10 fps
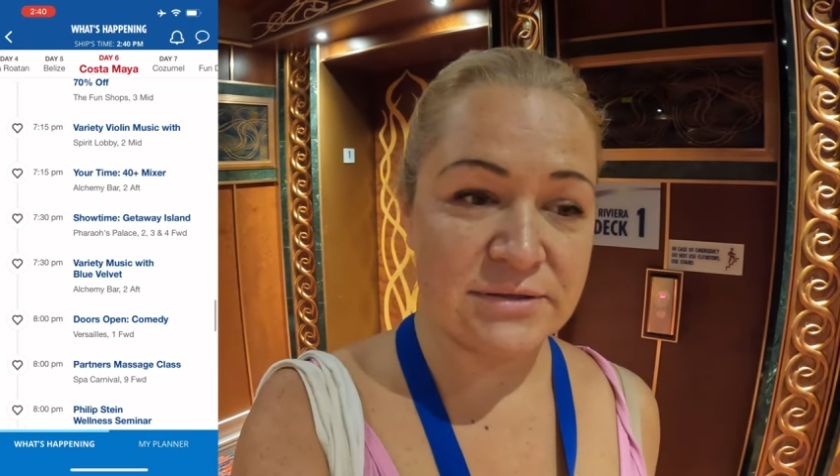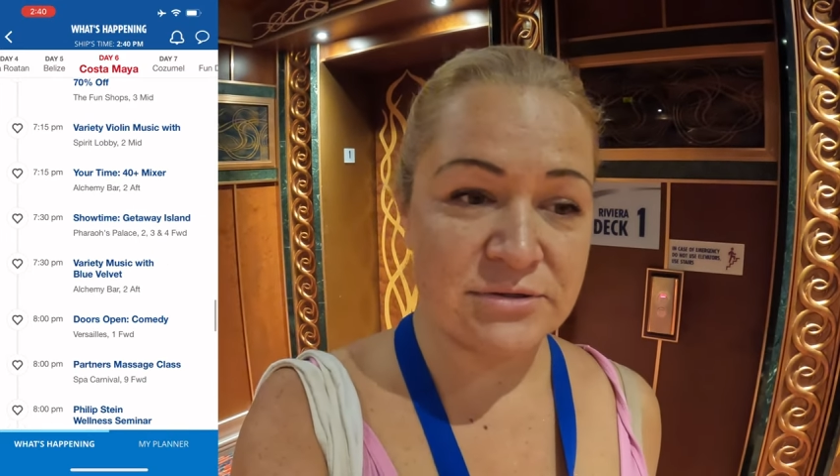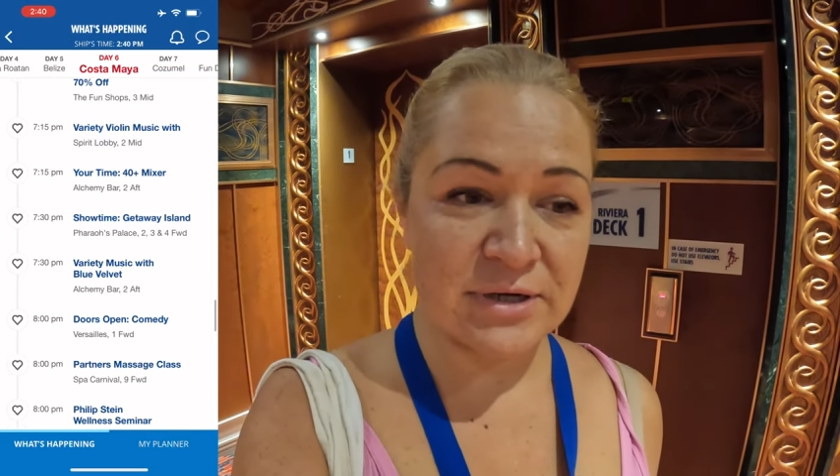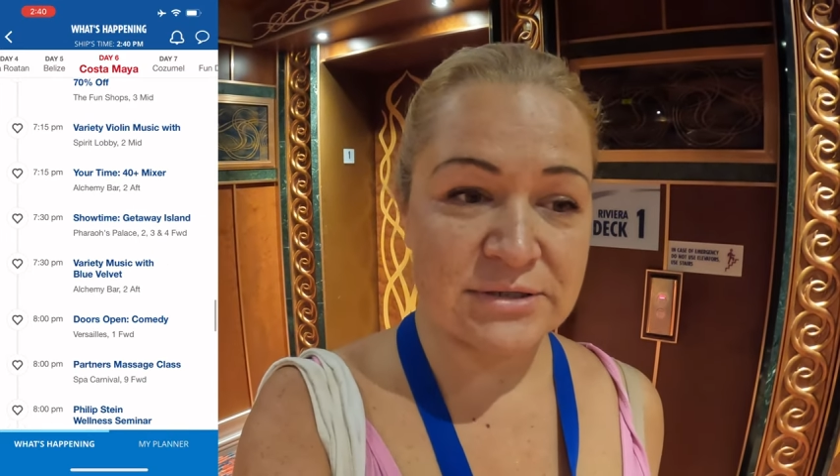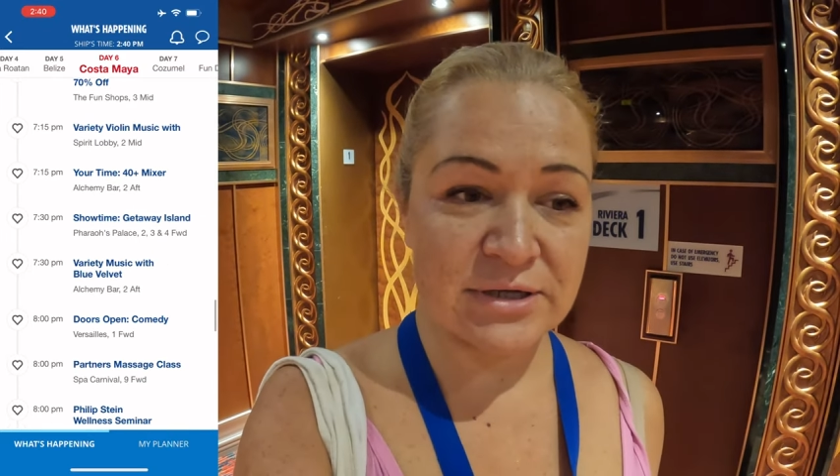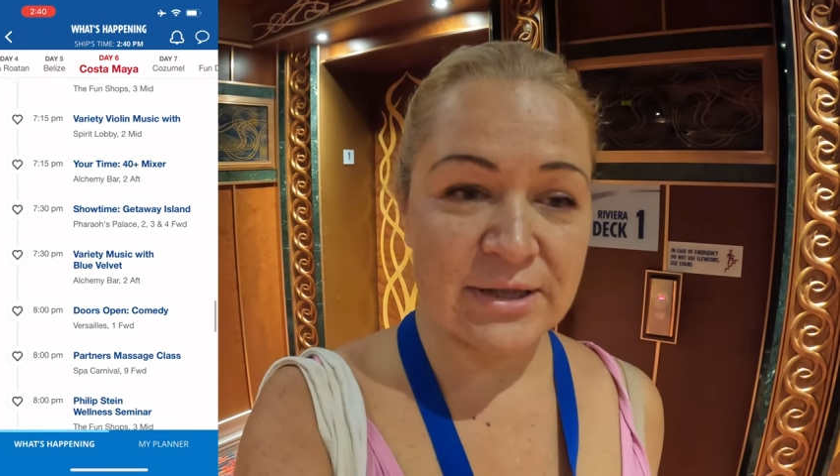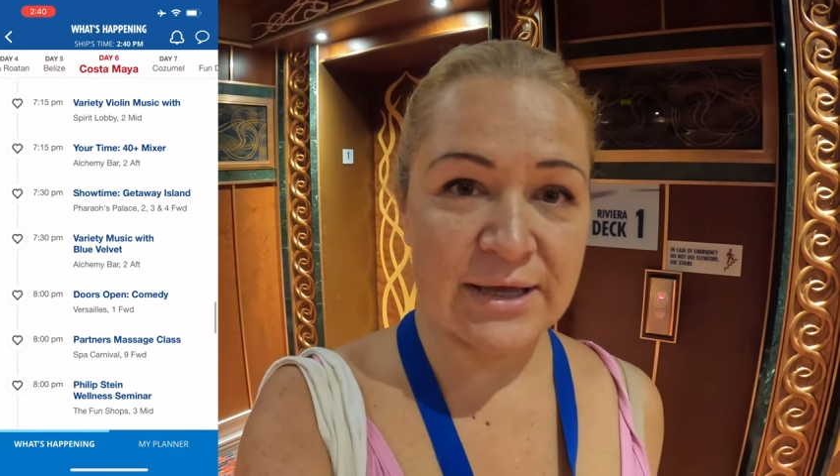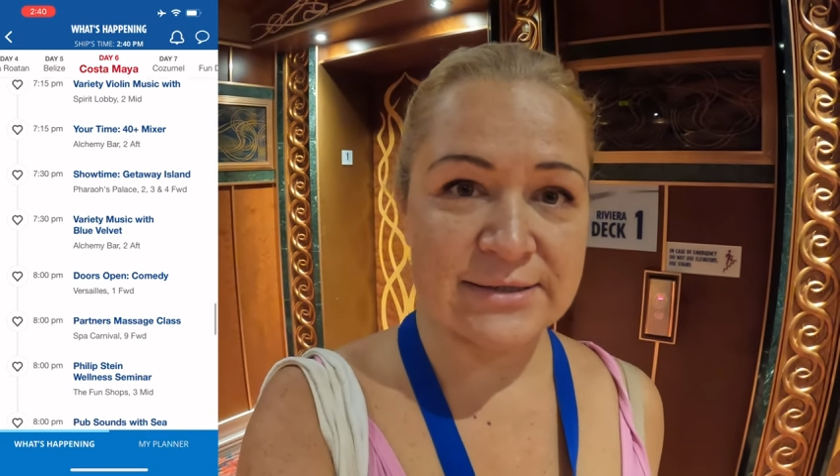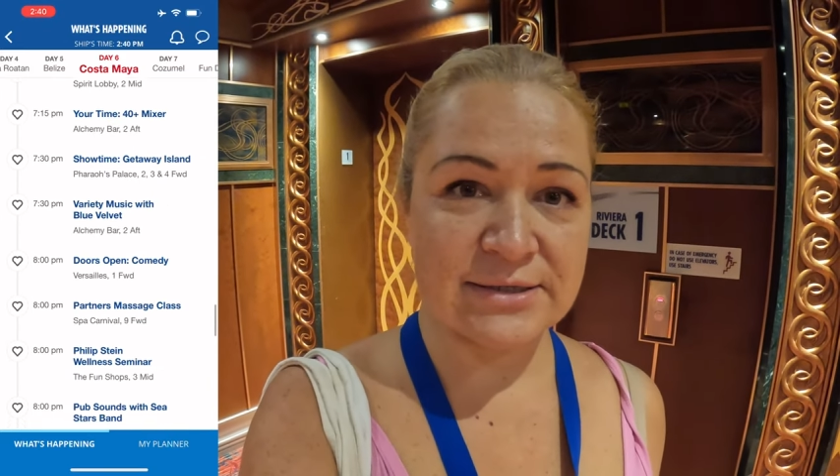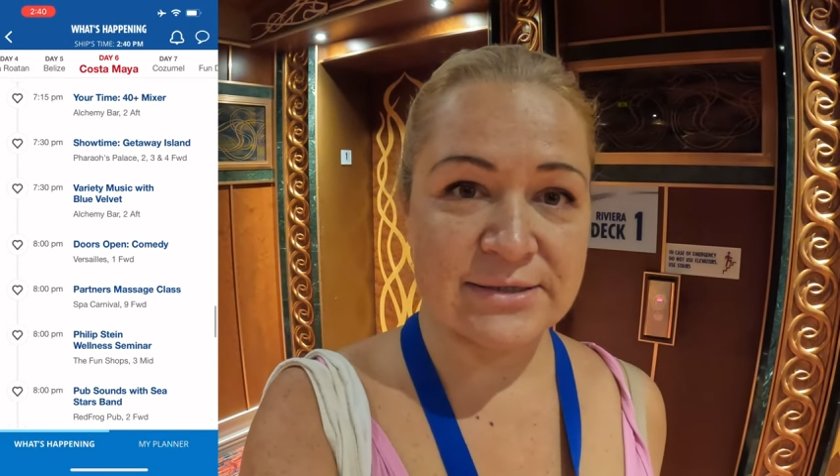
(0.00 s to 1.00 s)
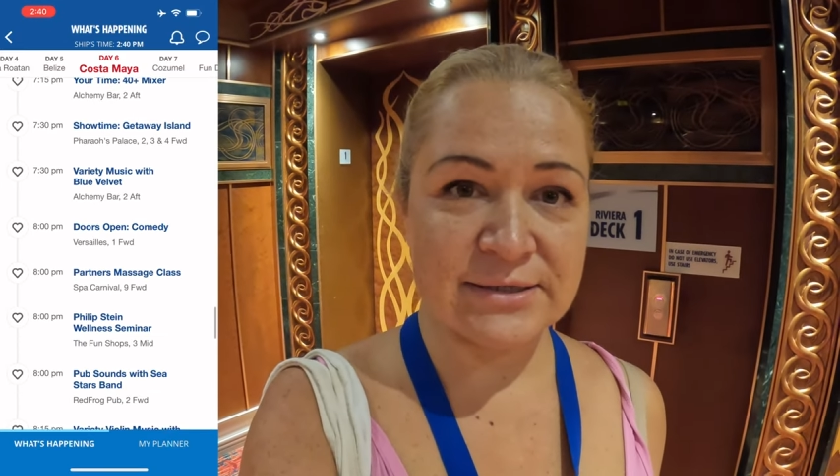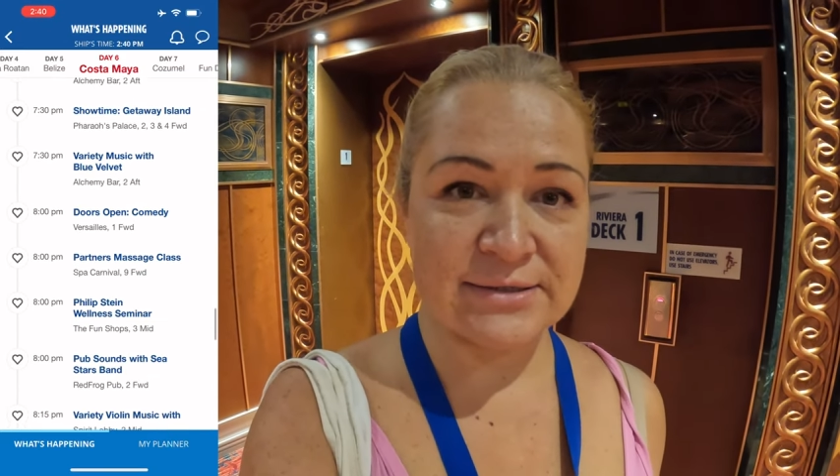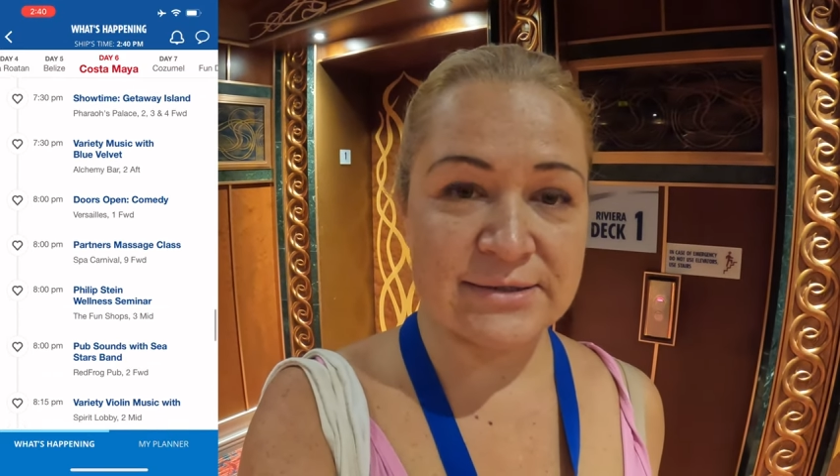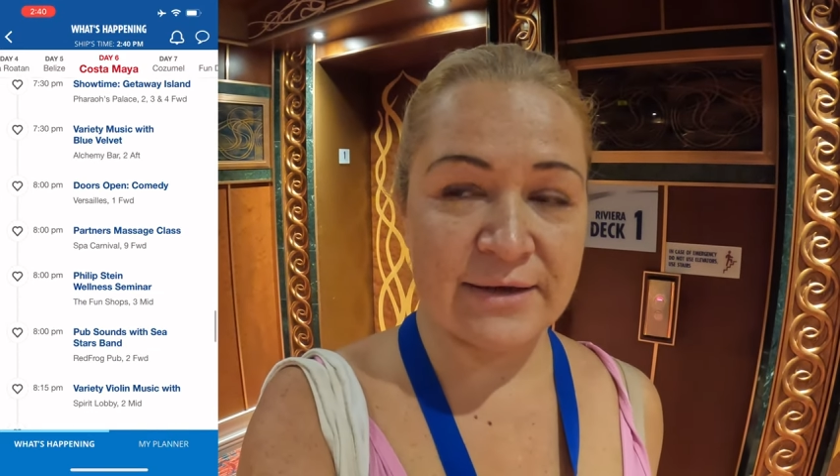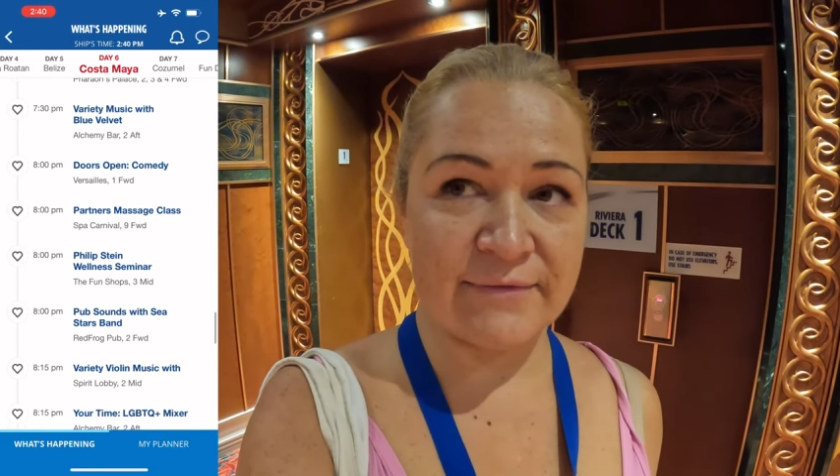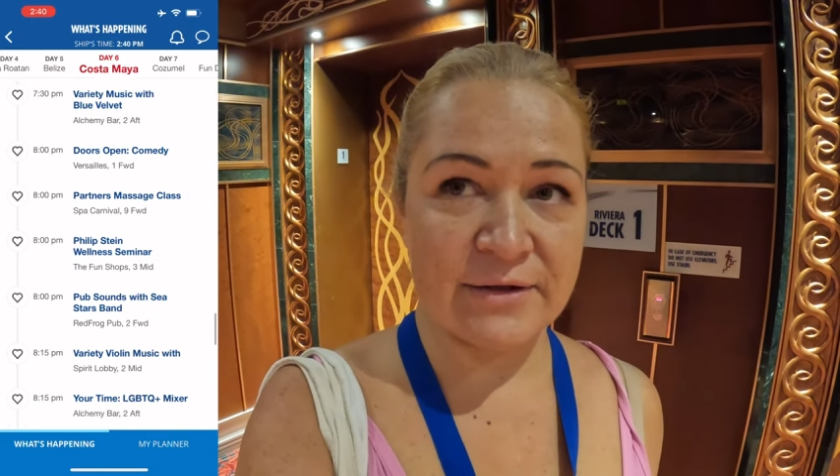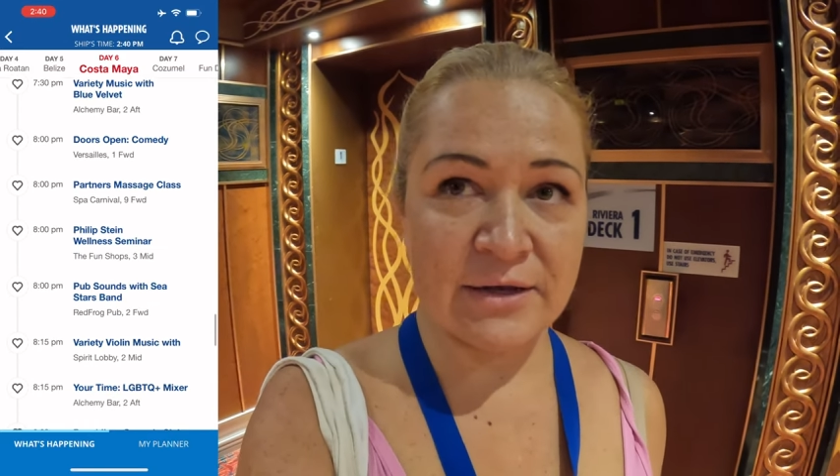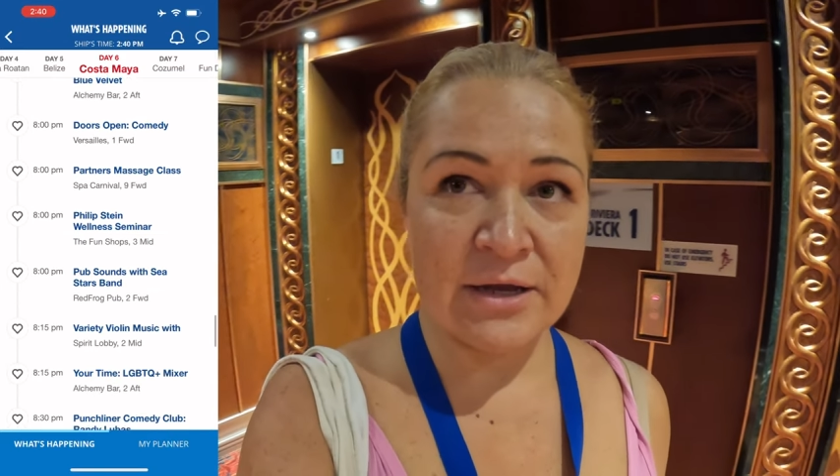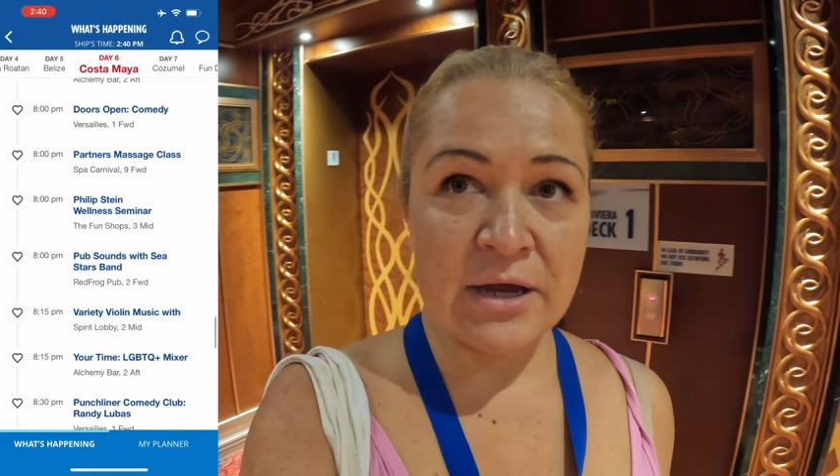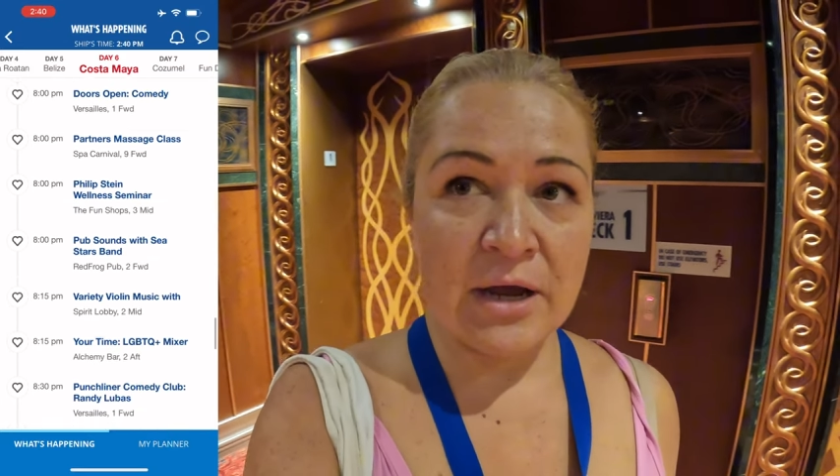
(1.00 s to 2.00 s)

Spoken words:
the stretch classes at 7.